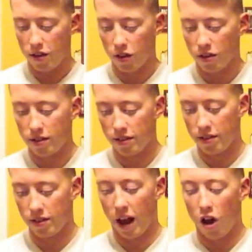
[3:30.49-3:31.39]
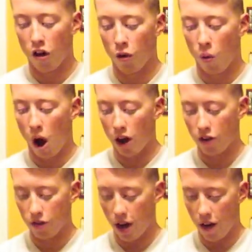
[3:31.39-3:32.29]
so it's not hard to wash